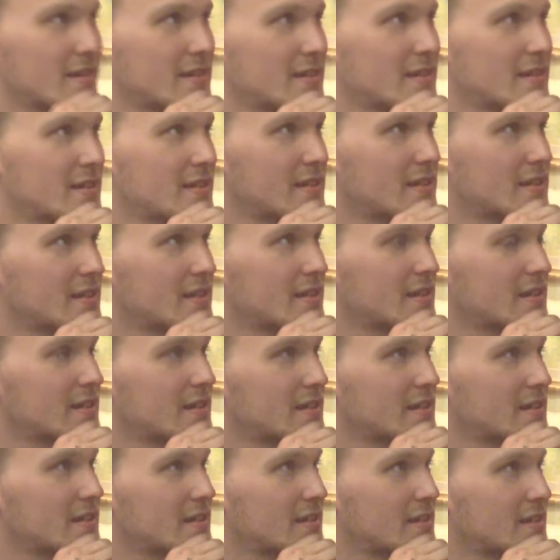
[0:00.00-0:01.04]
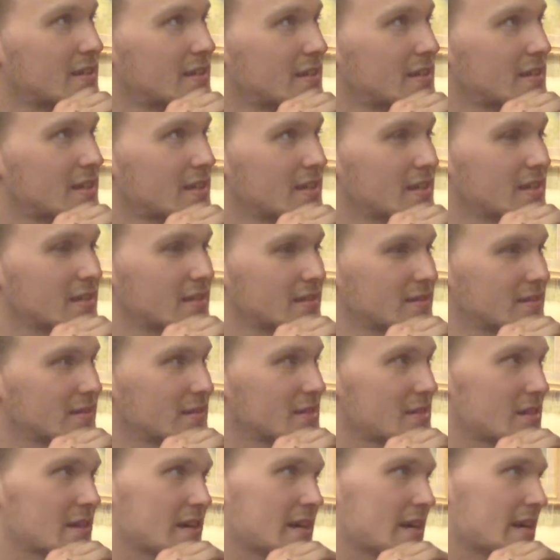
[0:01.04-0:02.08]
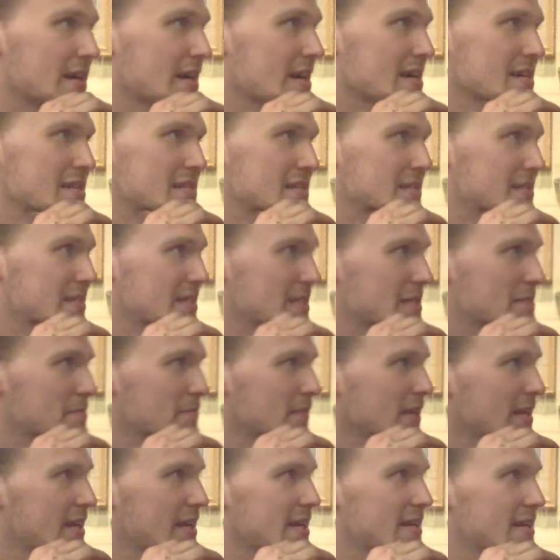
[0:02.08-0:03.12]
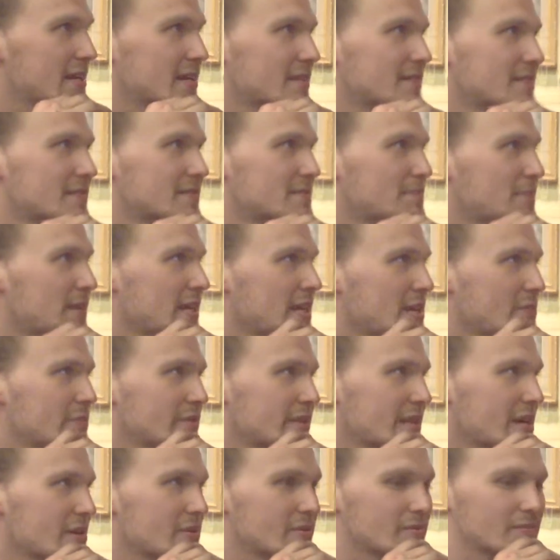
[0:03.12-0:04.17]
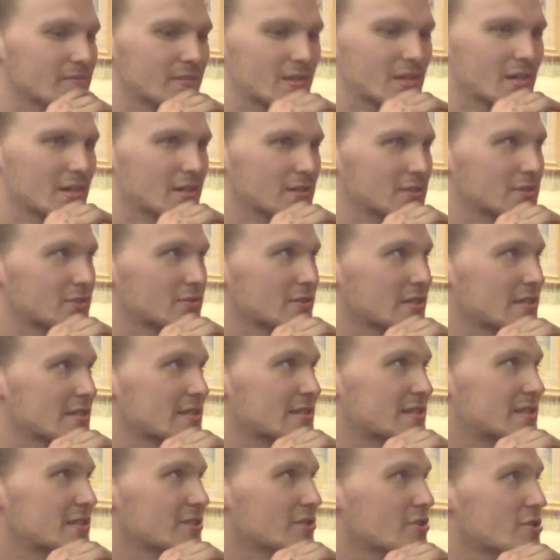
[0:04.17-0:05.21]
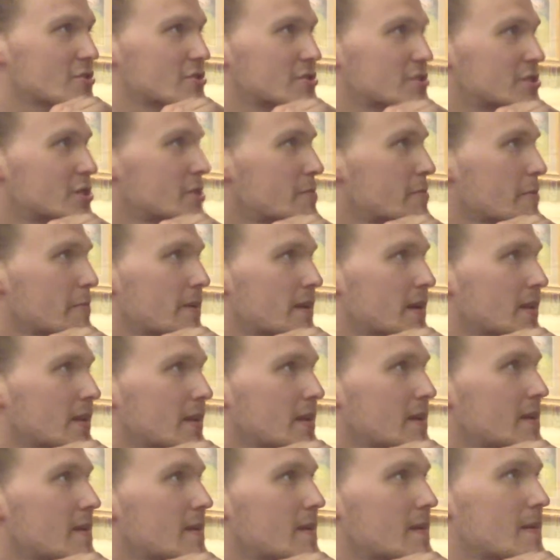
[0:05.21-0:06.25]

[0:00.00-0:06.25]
construct didn't get hit though. Oh, I, I can see them playing playing it without construct and still using super poly.